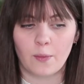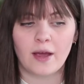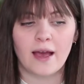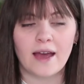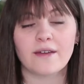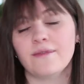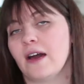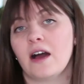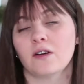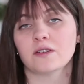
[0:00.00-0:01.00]
And what I
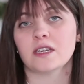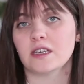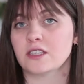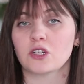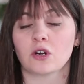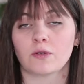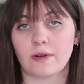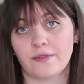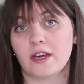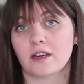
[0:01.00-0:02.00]
found is
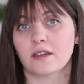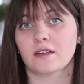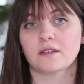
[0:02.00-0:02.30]
horrific.